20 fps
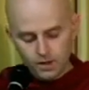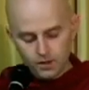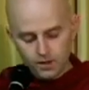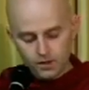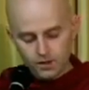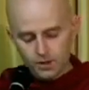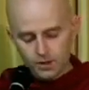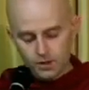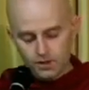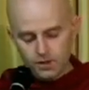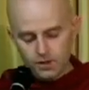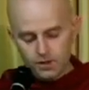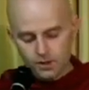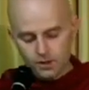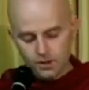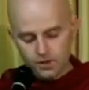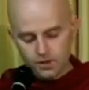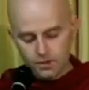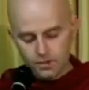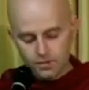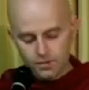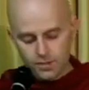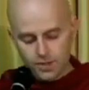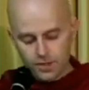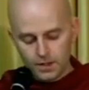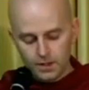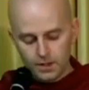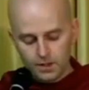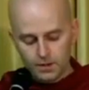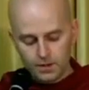So he says,
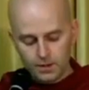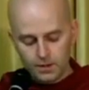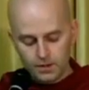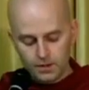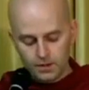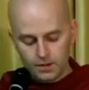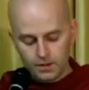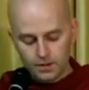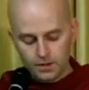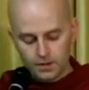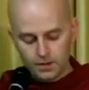herein,